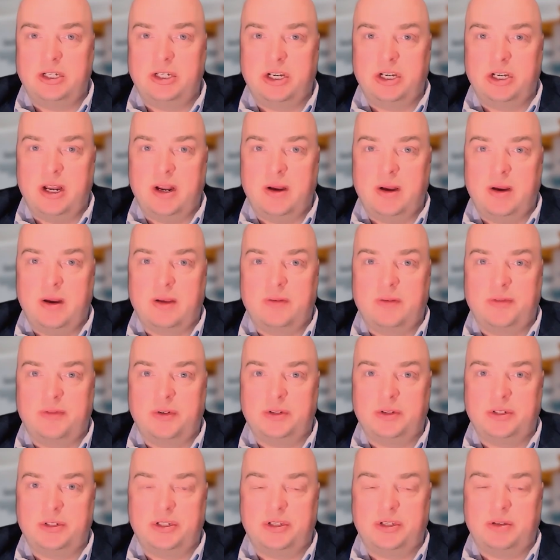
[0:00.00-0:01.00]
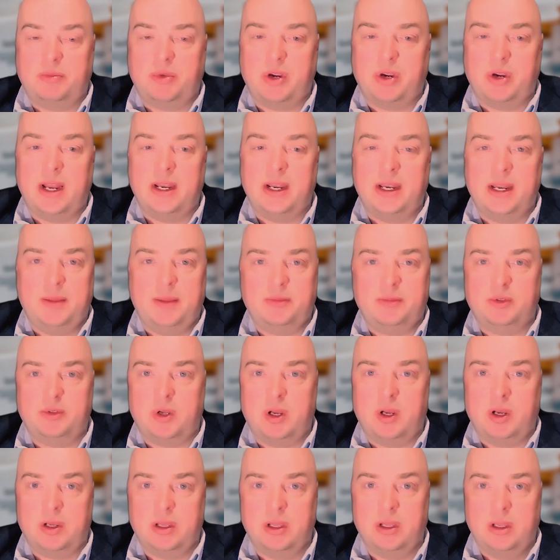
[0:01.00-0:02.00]
a generic versus a brand name
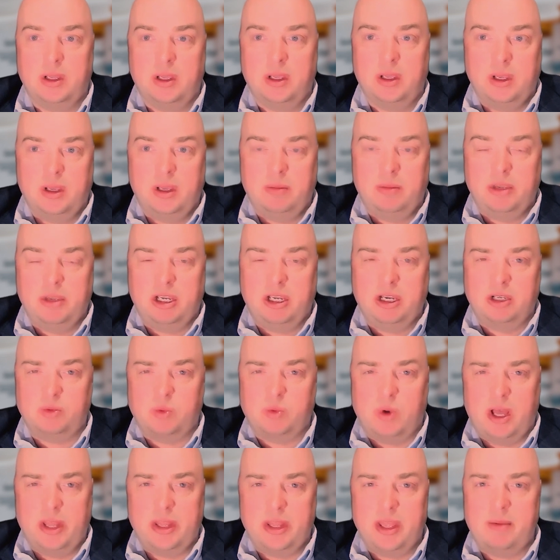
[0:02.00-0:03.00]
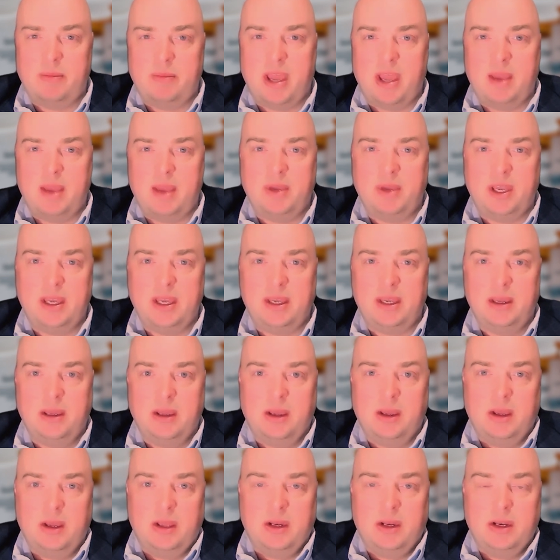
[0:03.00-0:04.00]
drug. Because while they may be
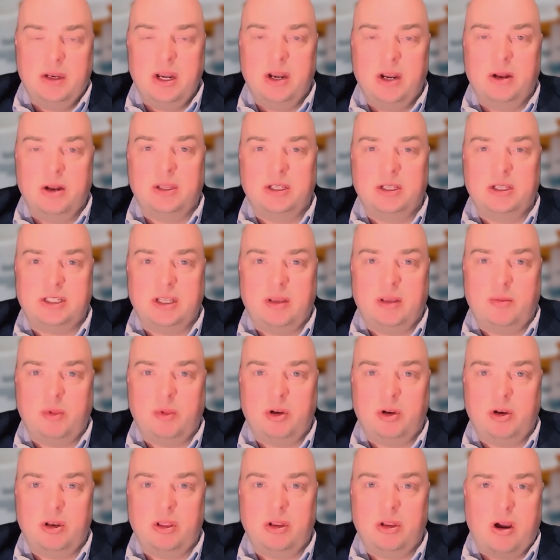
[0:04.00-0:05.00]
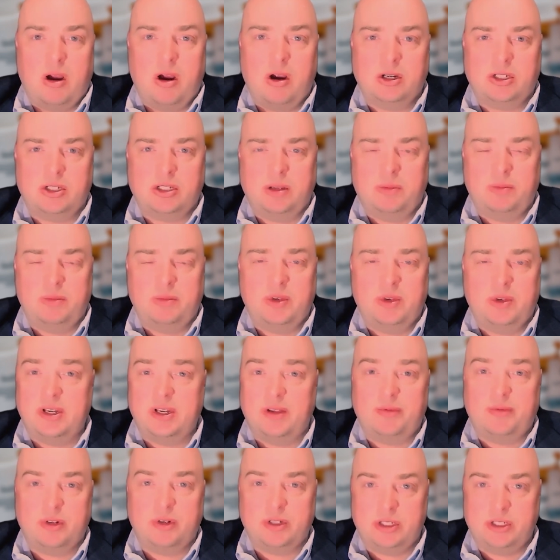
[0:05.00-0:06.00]
nearly similar, there are some
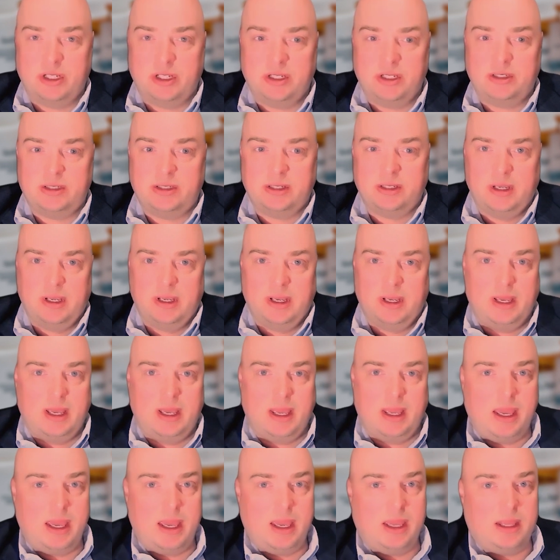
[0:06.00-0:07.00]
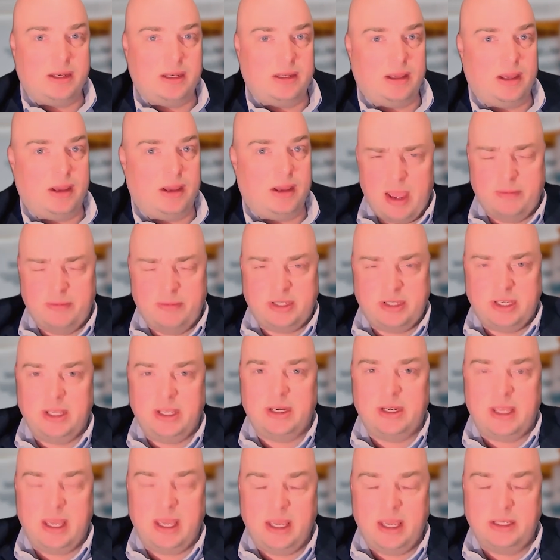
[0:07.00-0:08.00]
differences. And I have
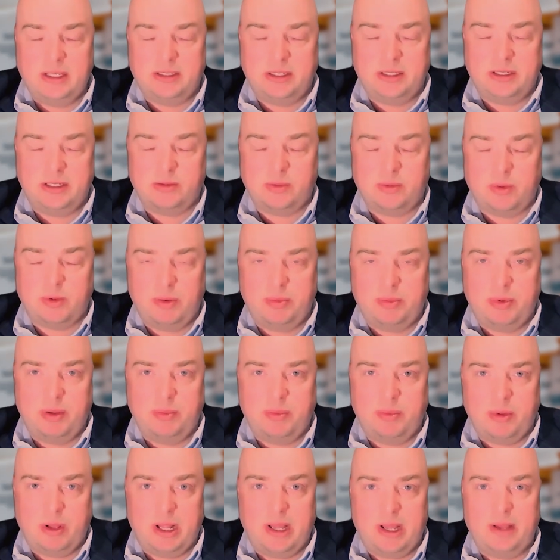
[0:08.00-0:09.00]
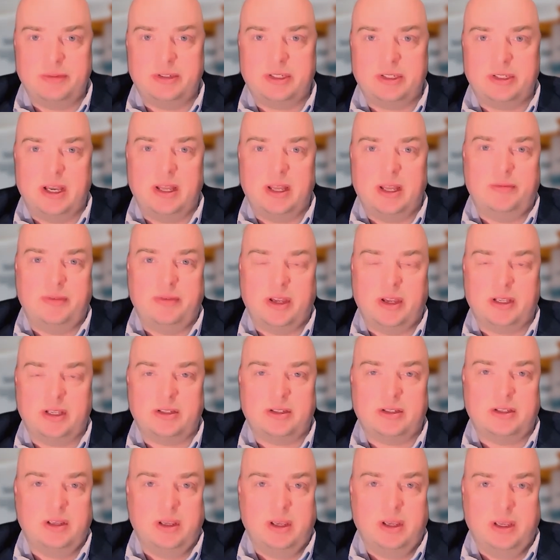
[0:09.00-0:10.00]
seen cases where people have side
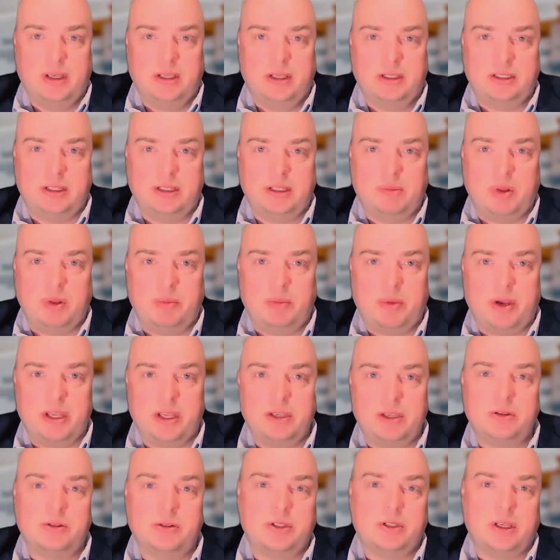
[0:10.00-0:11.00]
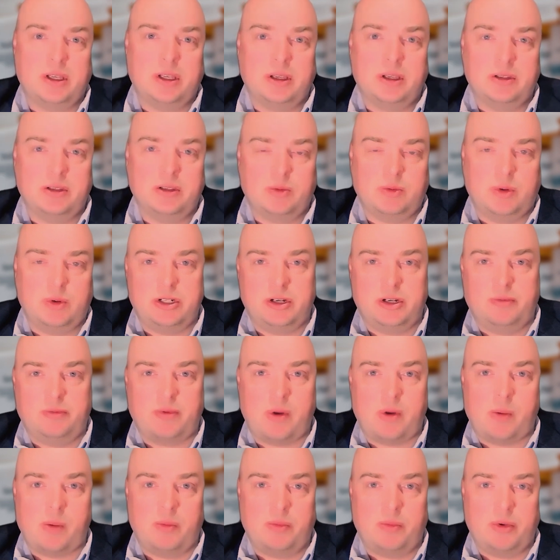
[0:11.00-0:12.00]
effects simply by switching
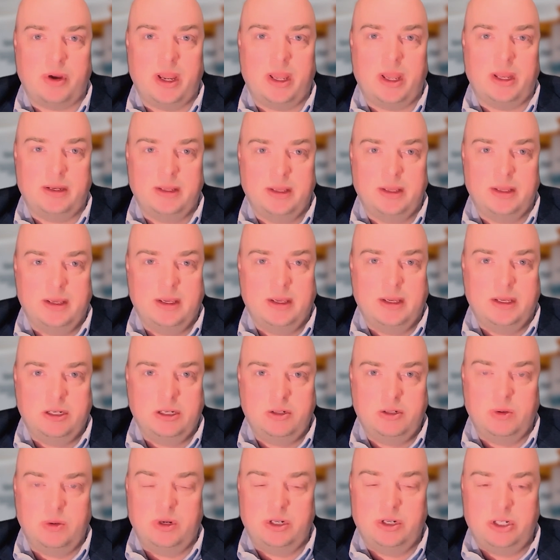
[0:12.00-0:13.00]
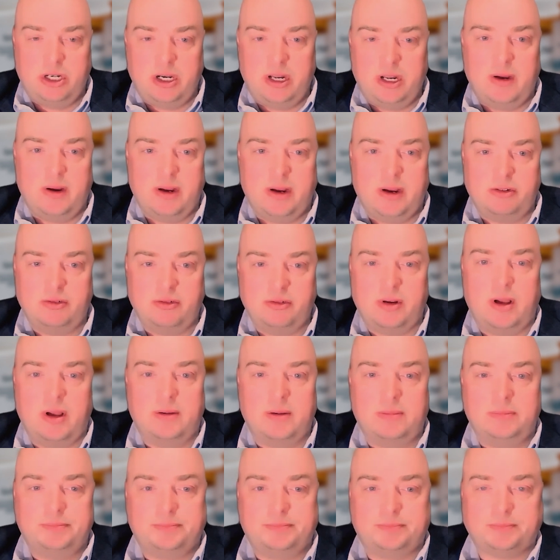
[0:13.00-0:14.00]
from a brand to a generic
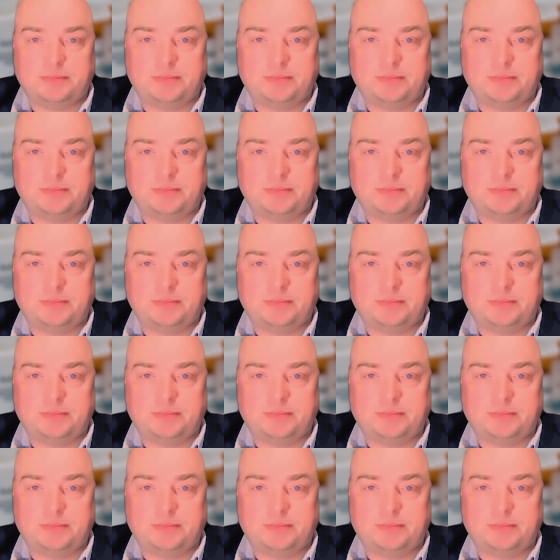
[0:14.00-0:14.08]
drug.